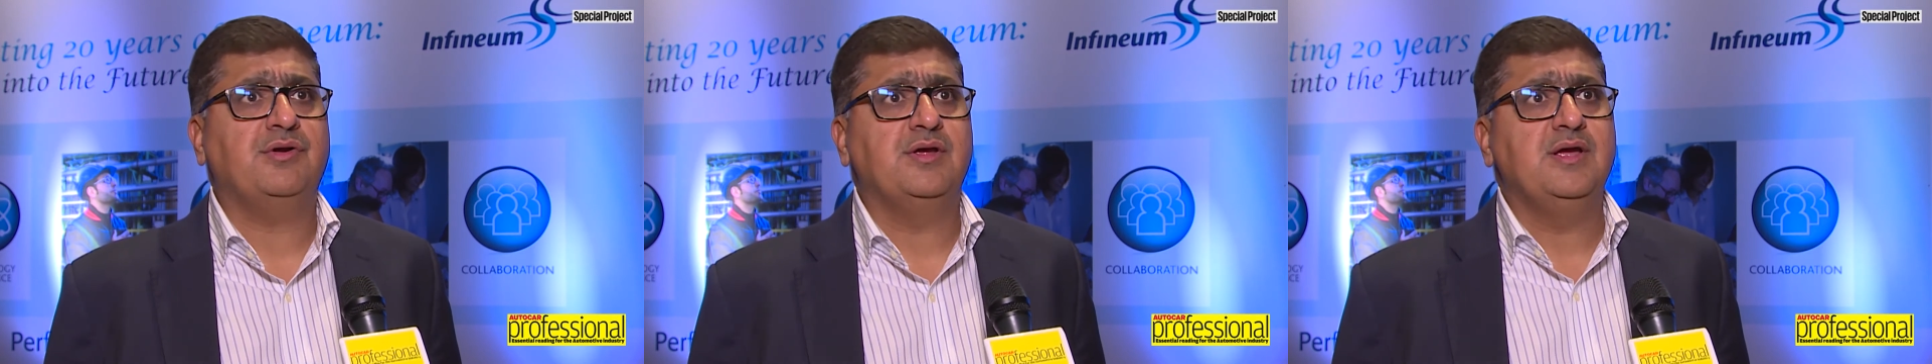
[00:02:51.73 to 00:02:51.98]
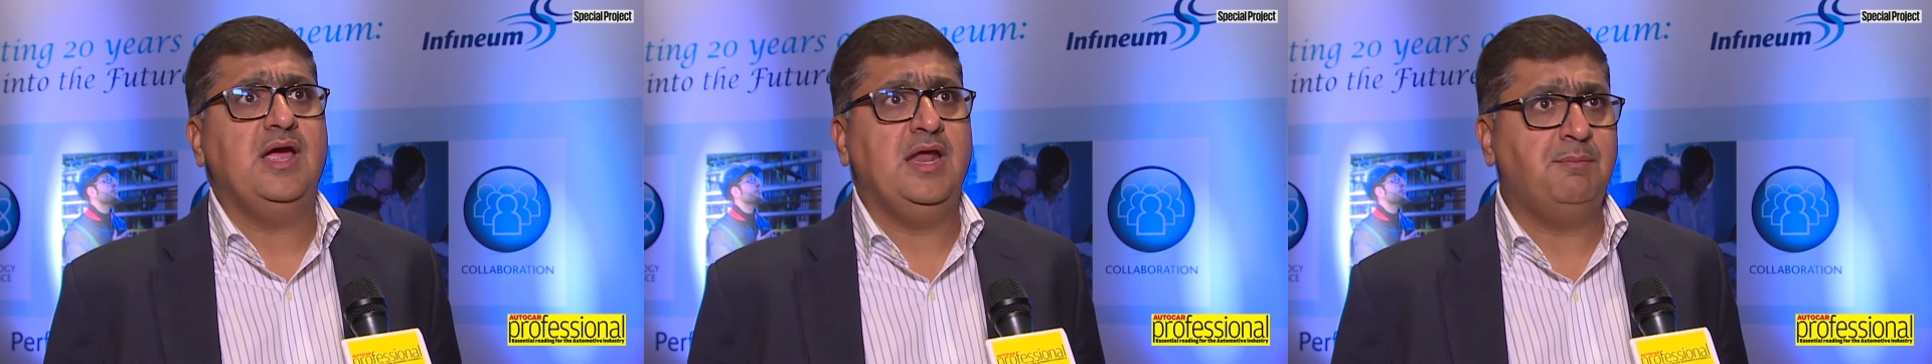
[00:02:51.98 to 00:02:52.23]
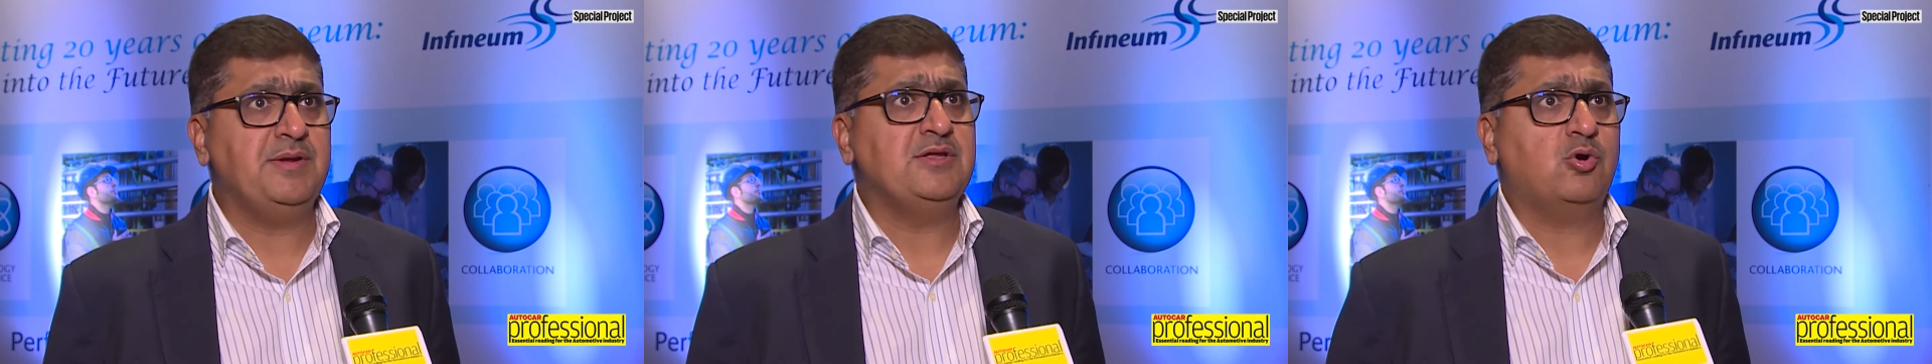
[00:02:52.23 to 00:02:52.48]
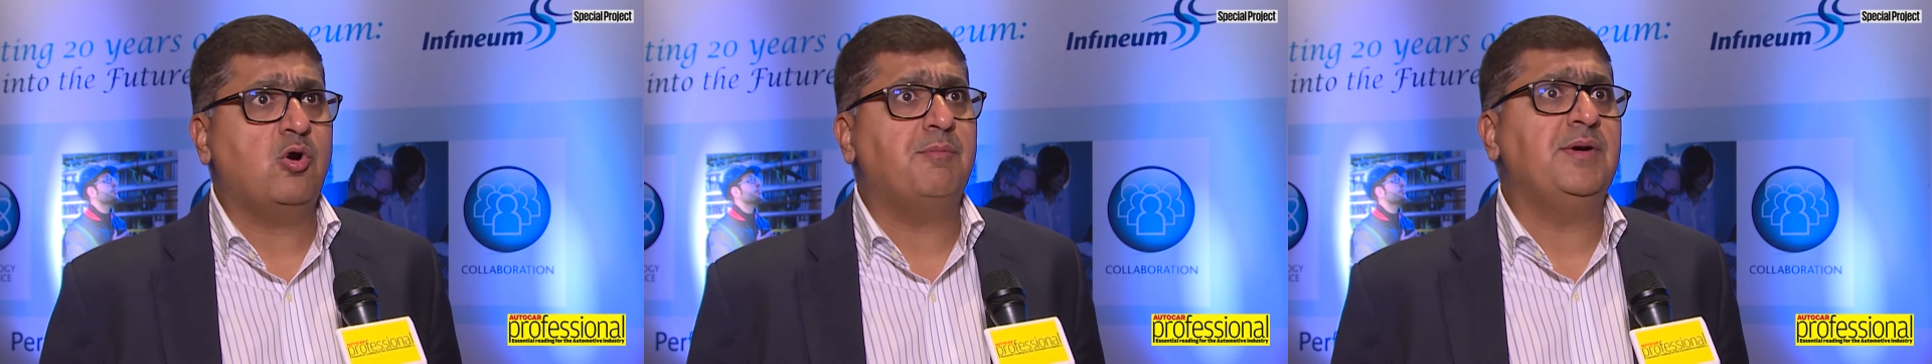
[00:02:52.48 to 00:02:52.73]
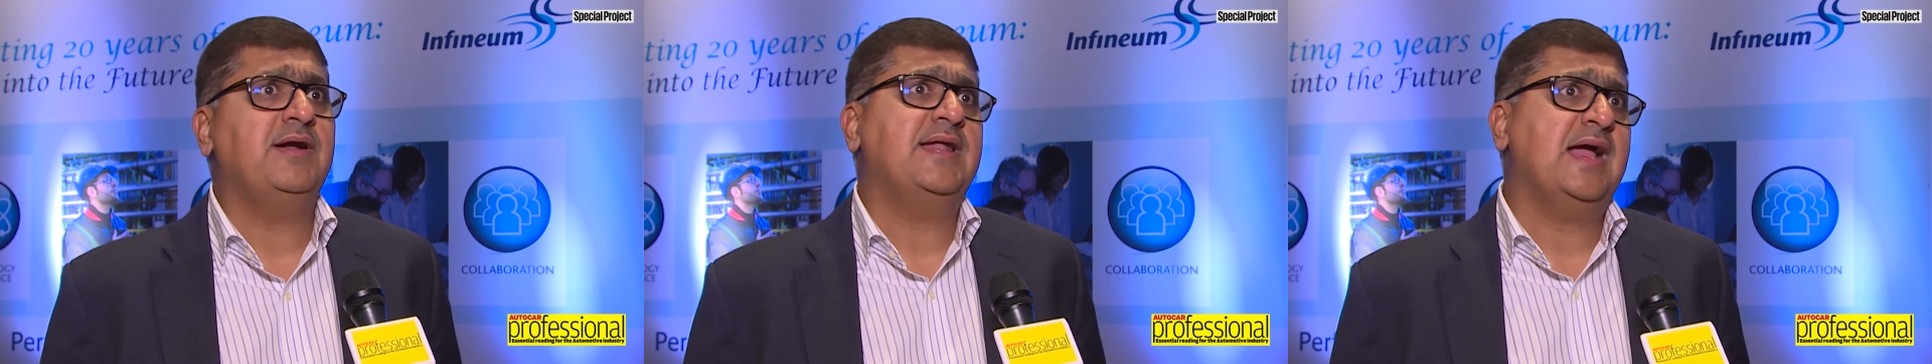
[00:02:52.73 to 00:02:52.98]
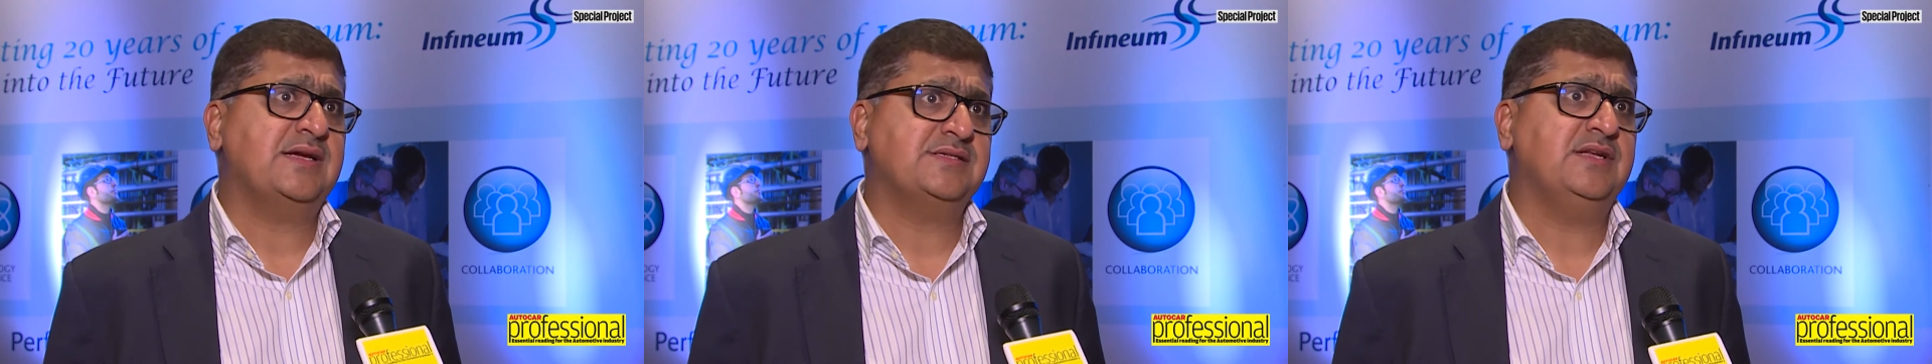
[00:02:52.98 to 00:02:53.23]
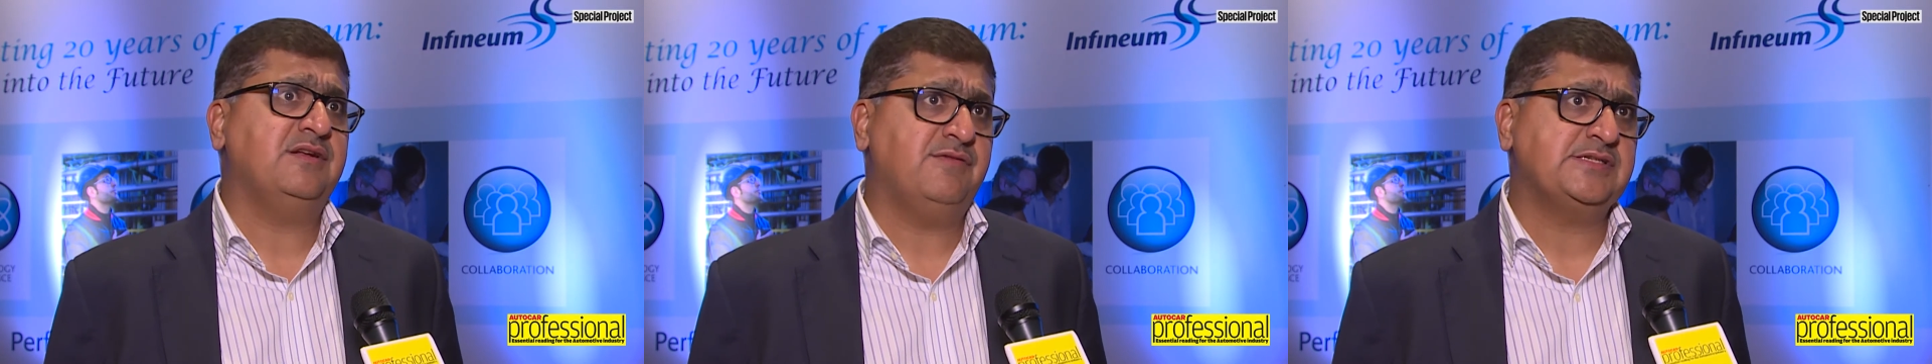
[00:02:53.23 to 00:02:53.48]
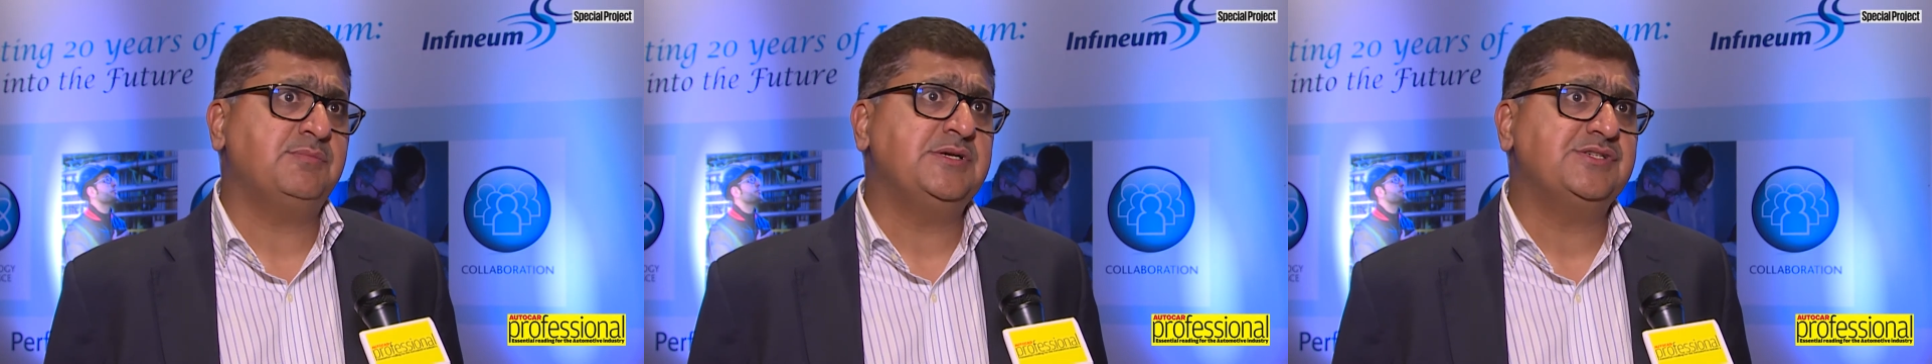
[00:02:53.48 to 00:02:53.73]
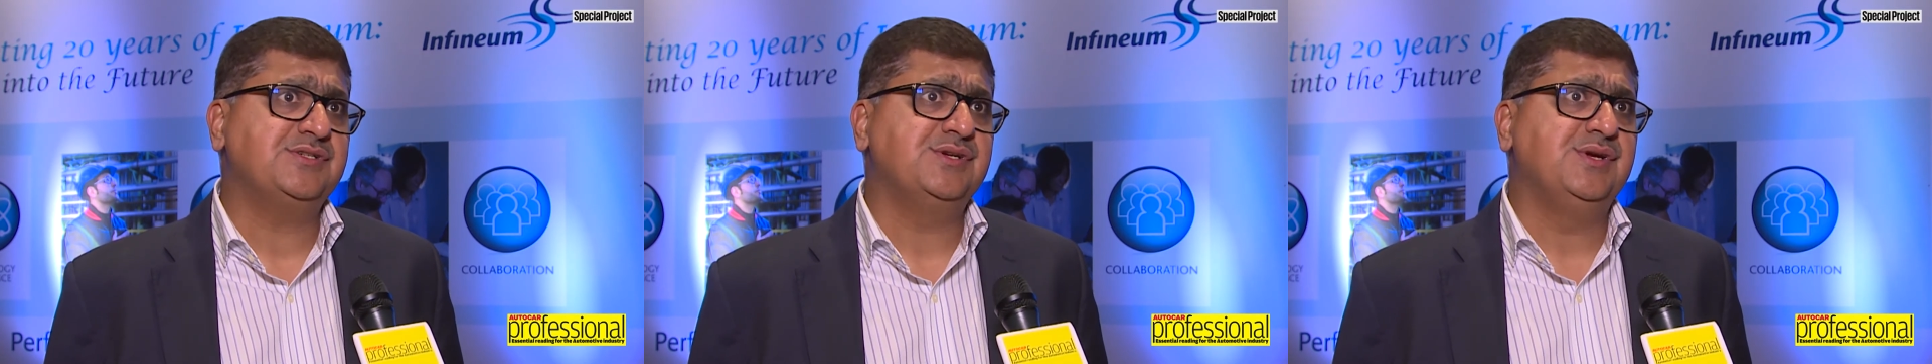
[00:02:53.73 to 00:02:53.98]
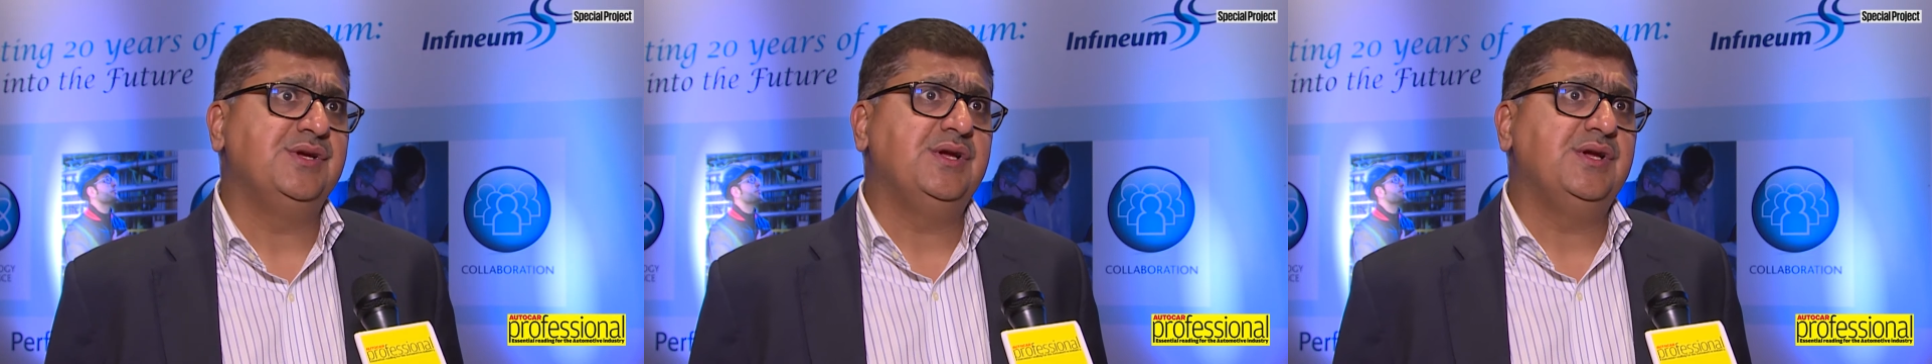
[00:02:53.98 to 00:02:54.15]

helping the corporate tax and investments.